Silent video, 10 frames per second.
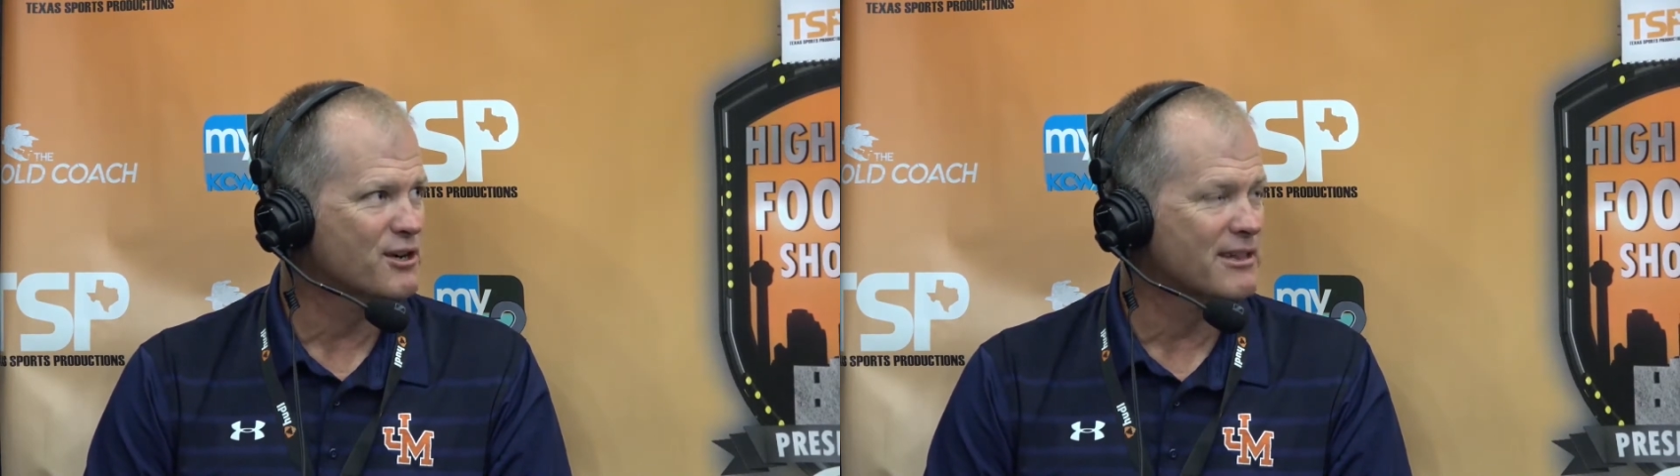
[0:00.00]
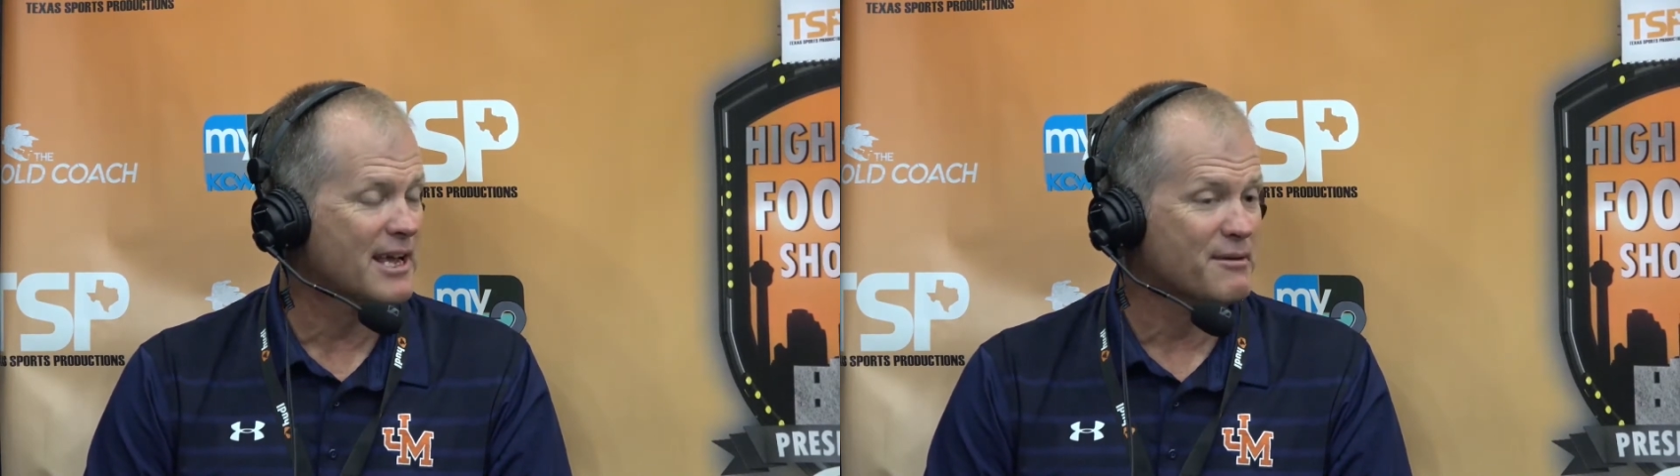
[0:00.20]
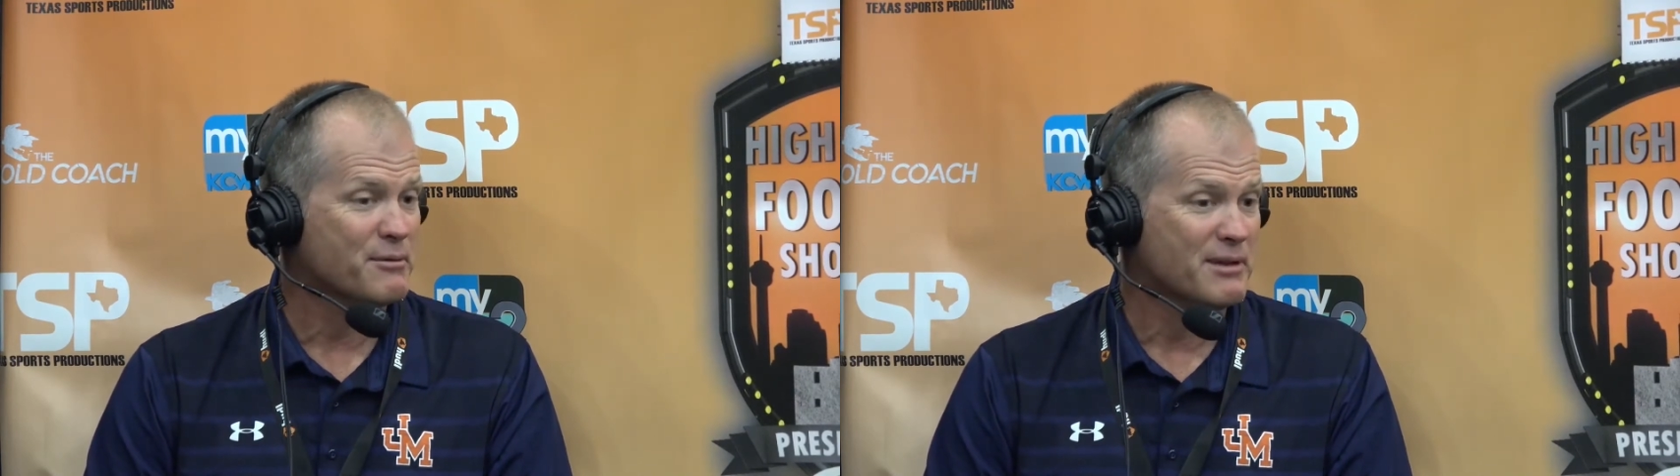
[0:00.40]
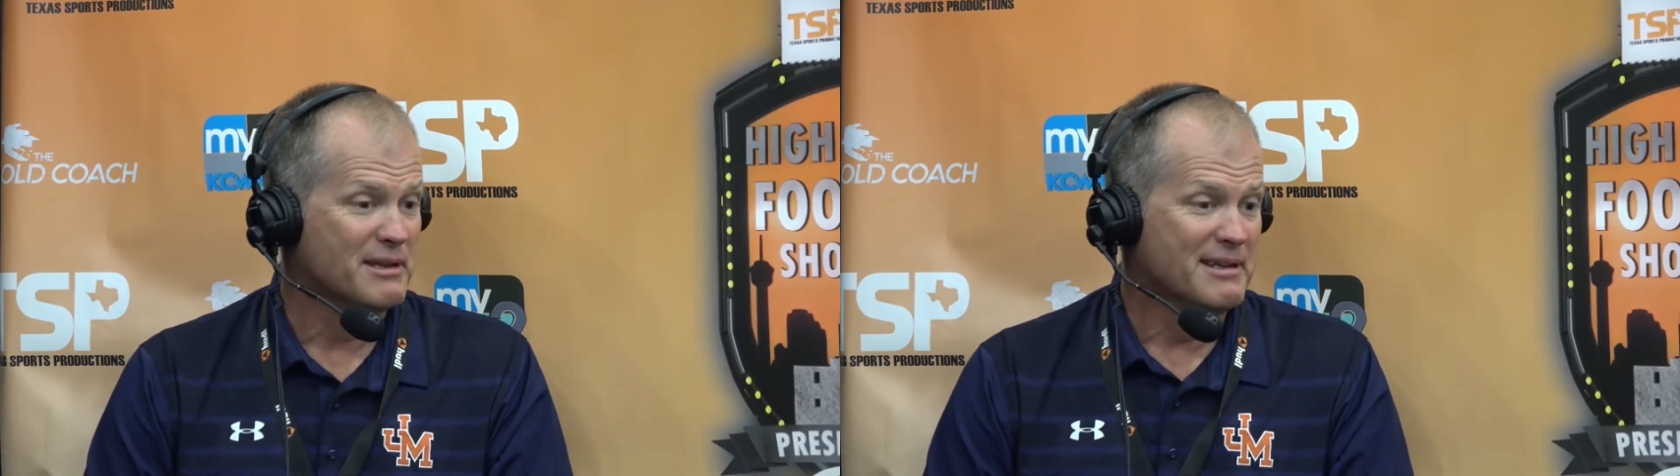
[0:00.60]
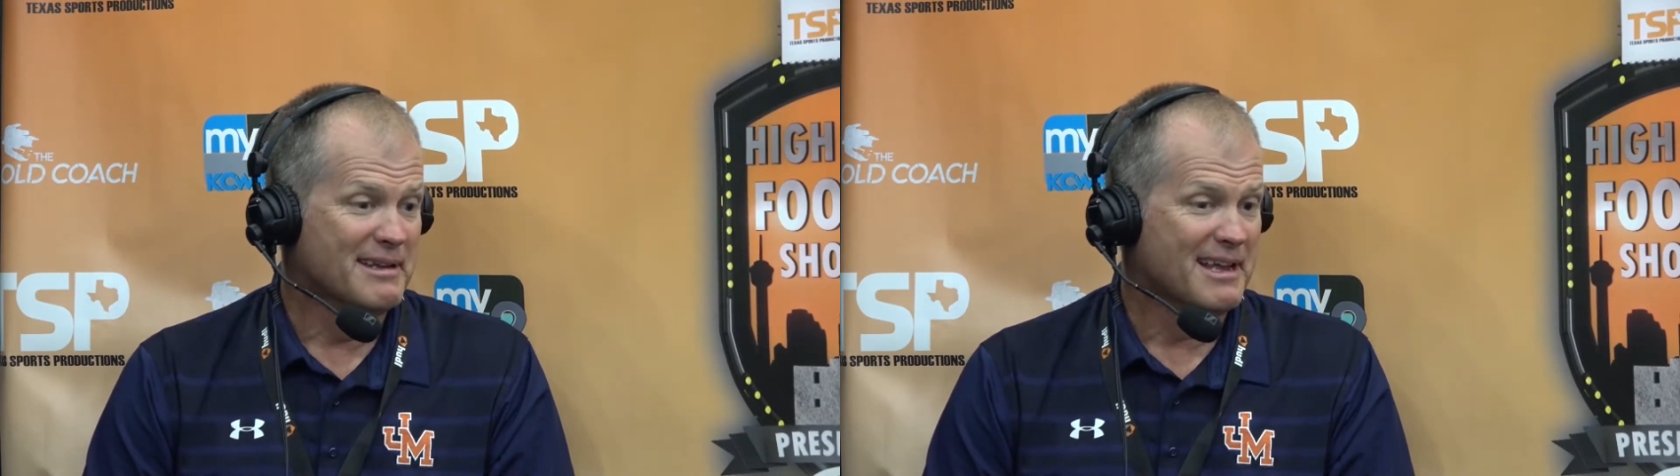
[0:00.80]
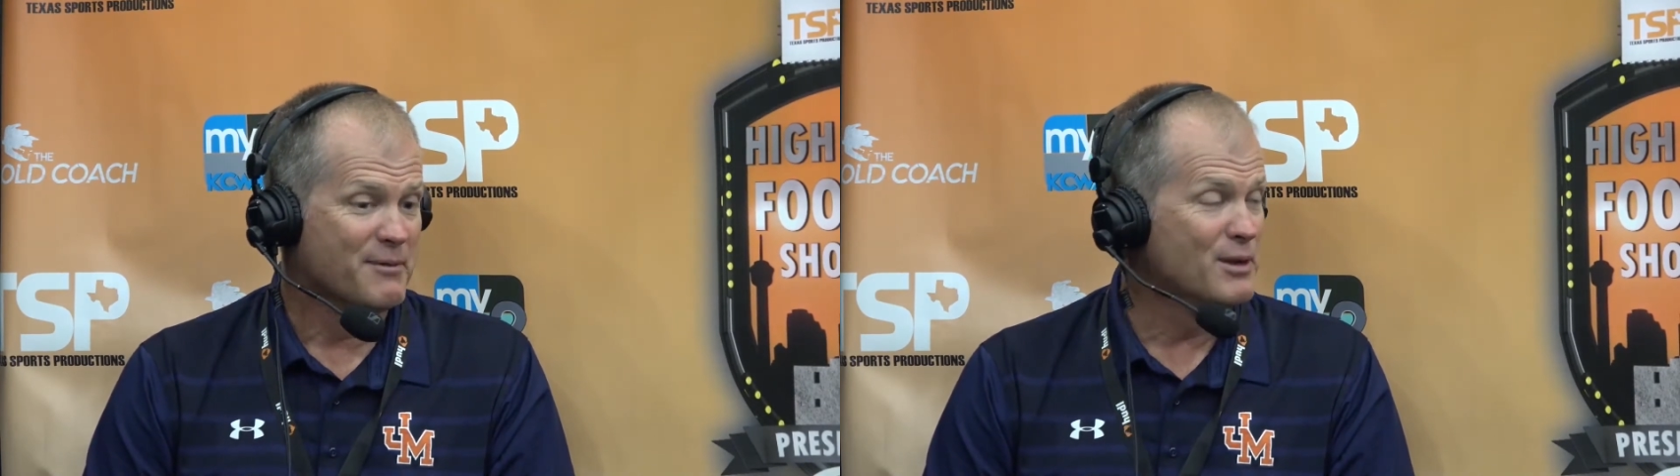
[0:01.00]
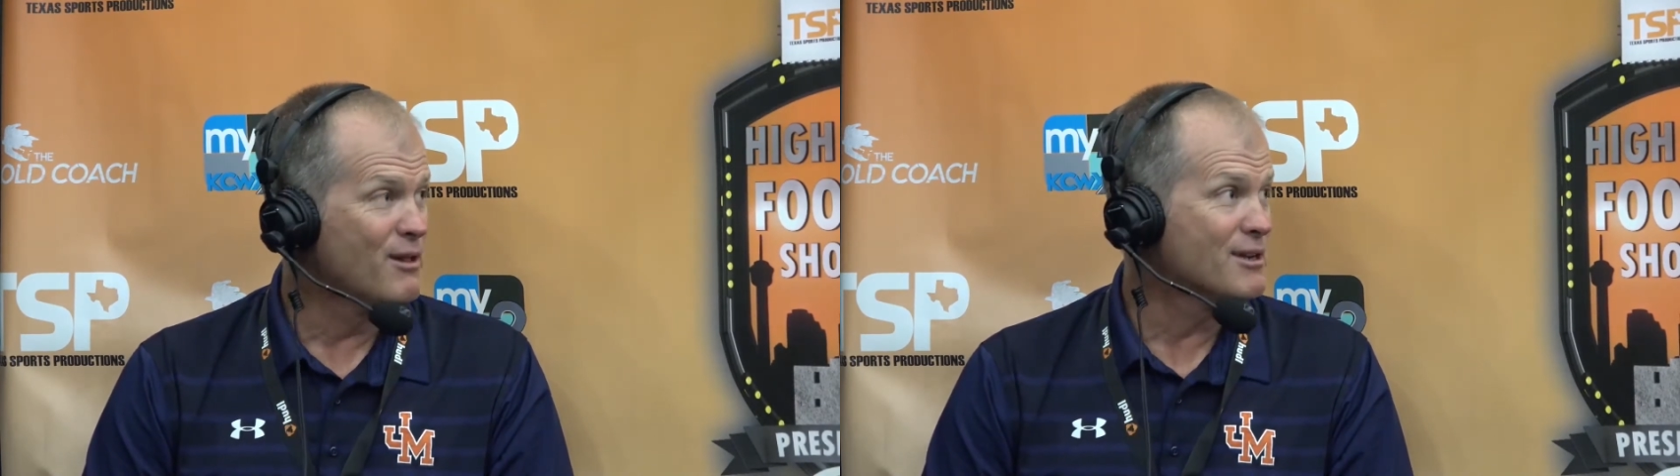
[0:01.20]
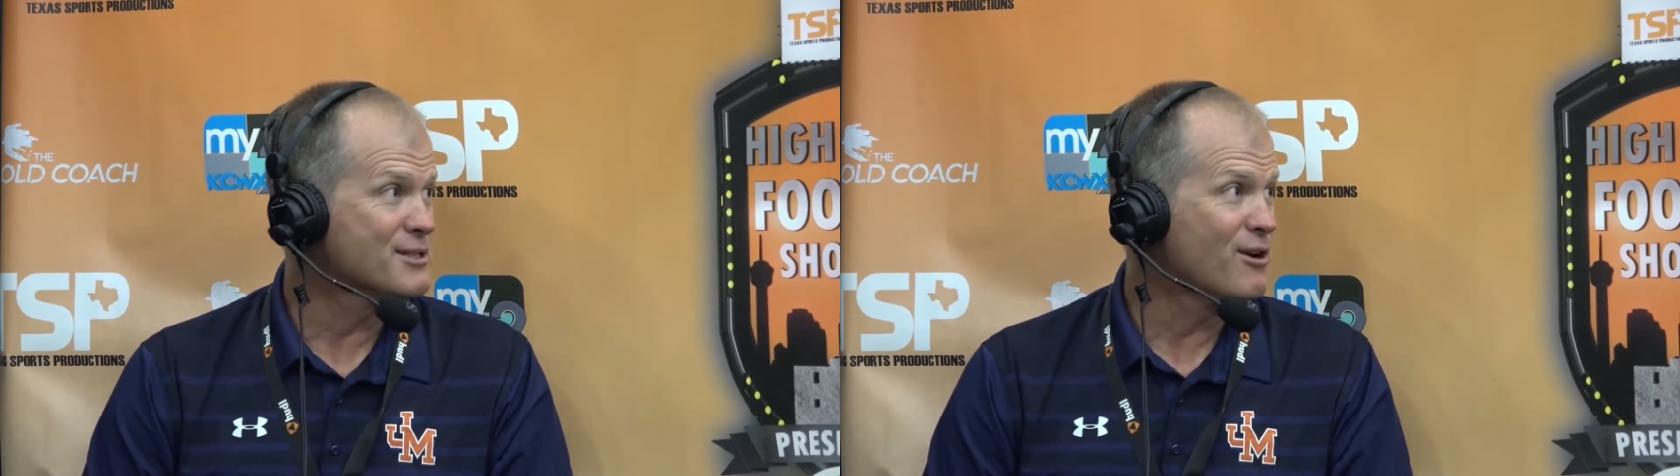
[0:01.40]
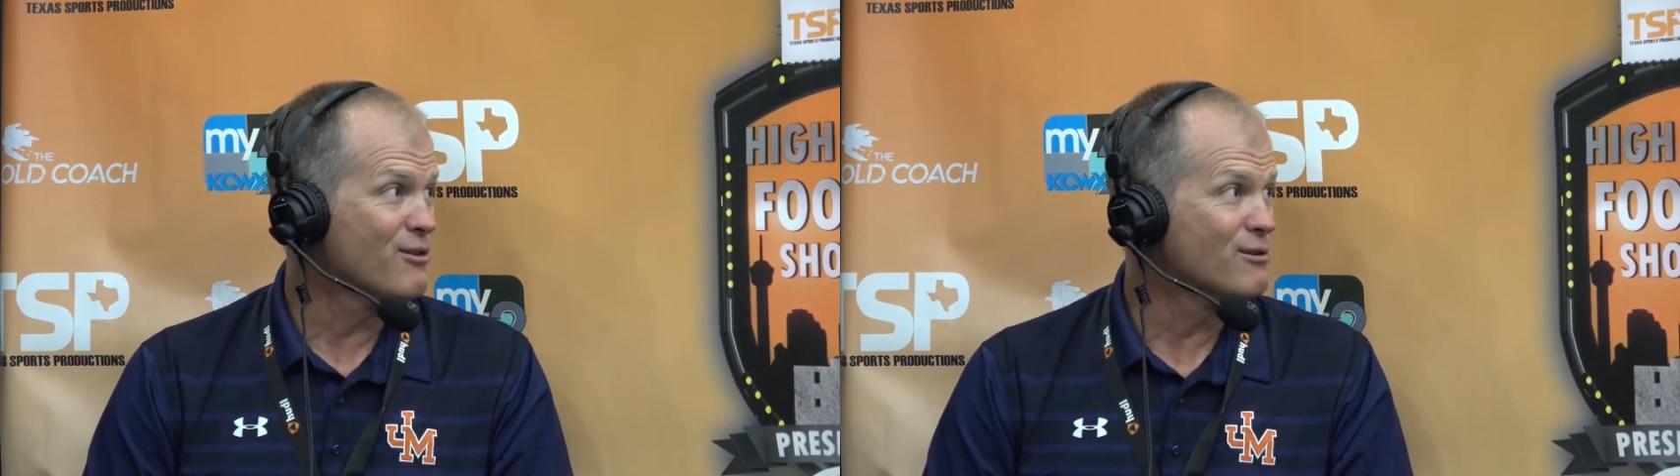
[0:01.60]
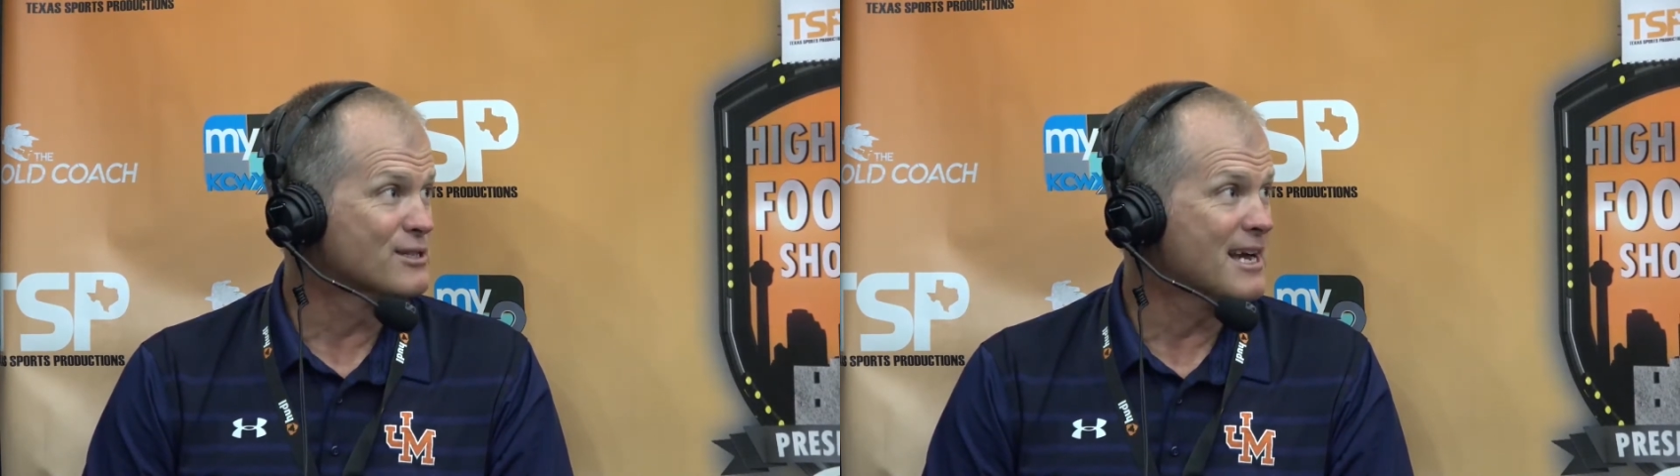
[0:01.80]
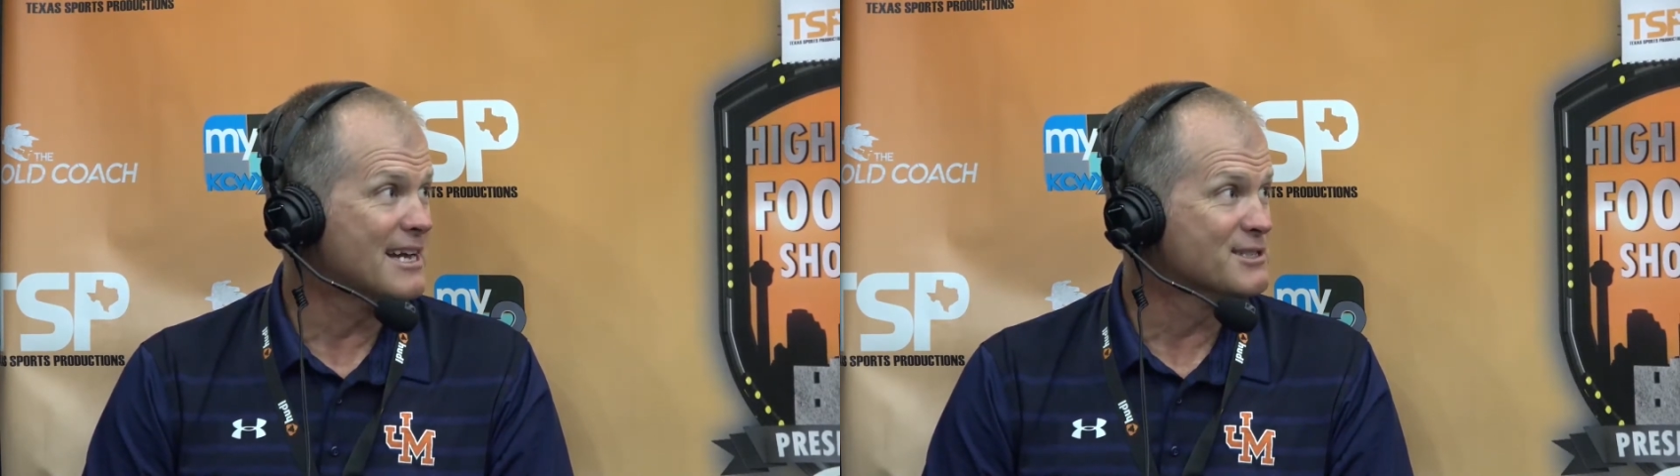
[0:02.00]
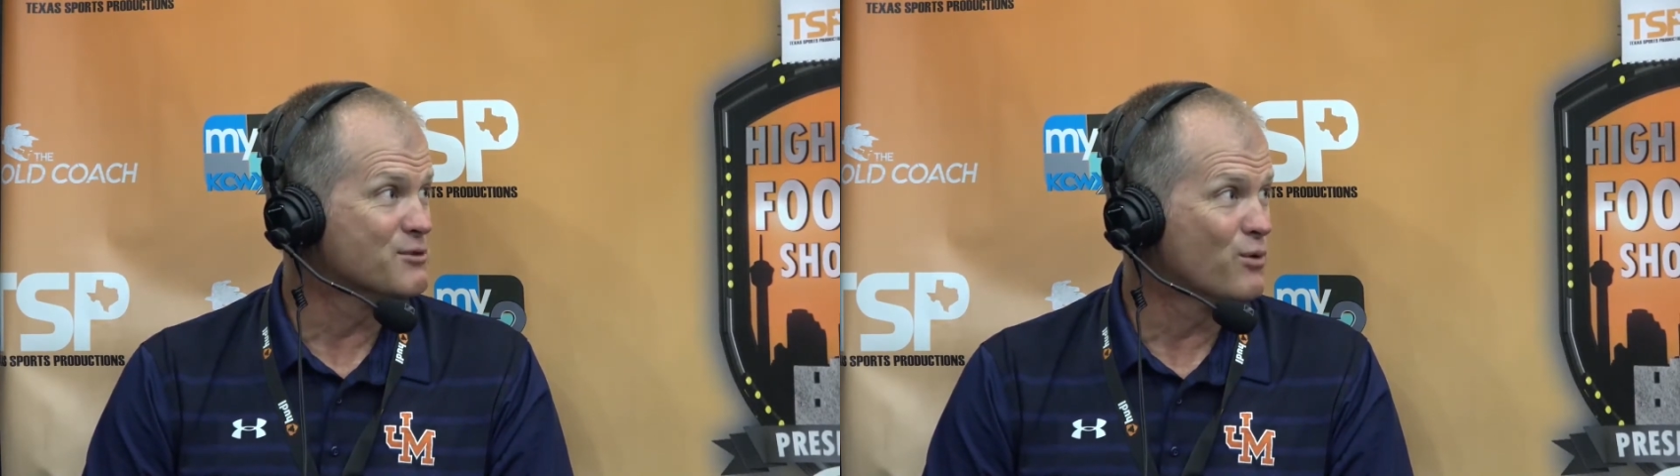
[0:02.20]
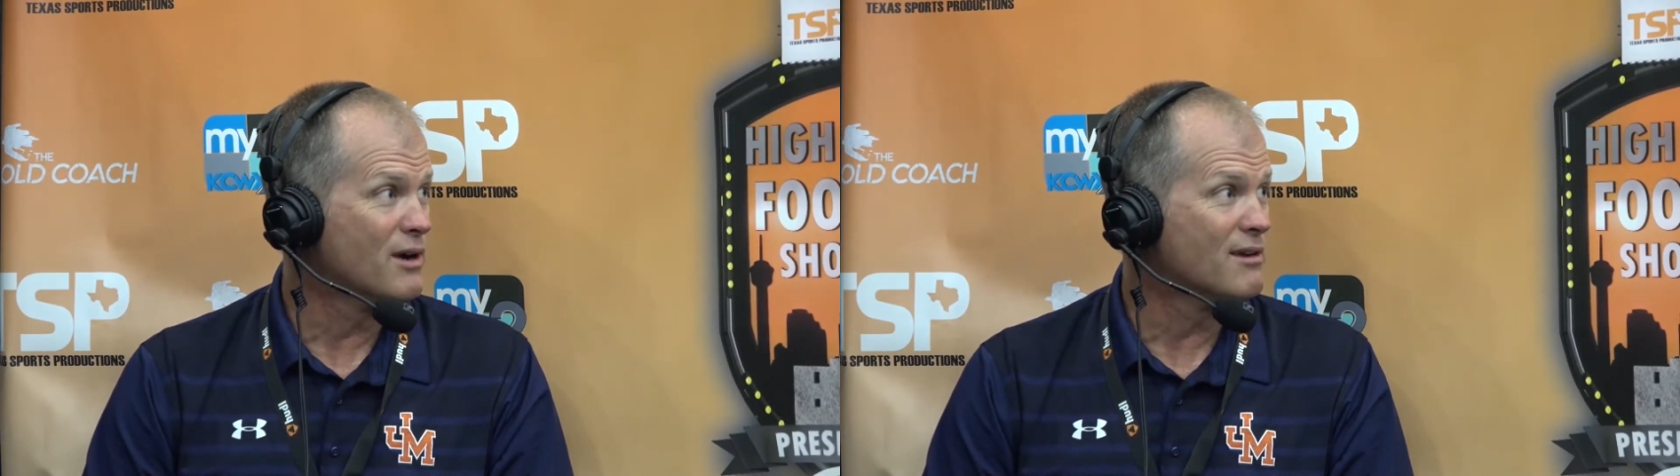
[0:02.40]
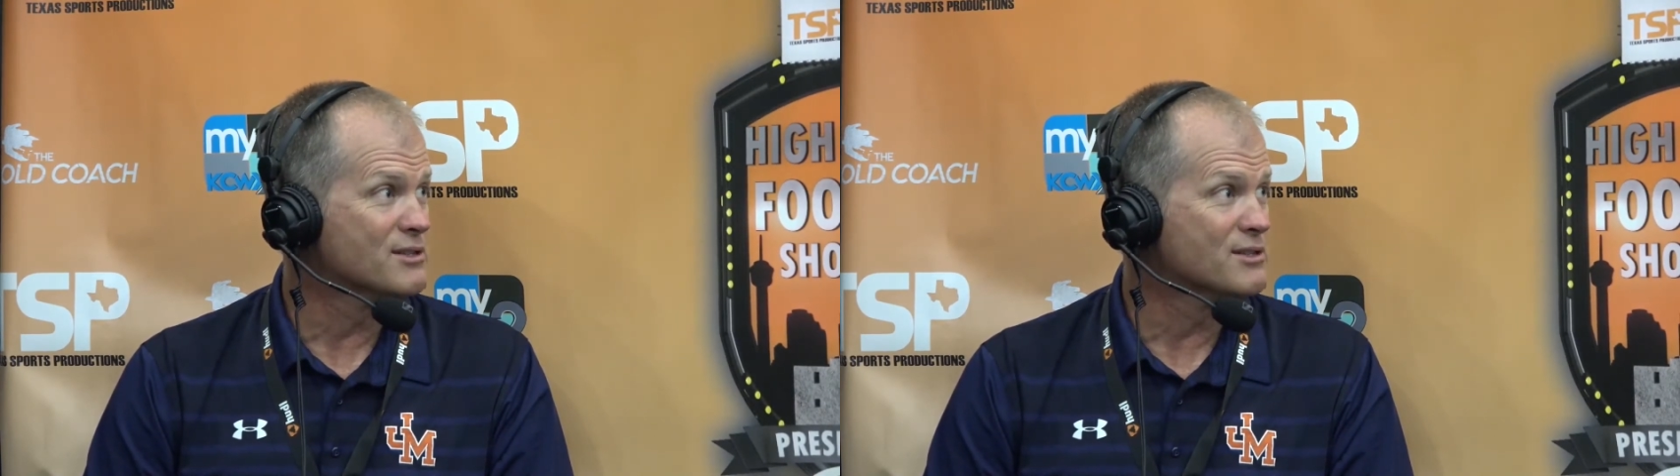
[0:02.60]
and we lost all those guys as well.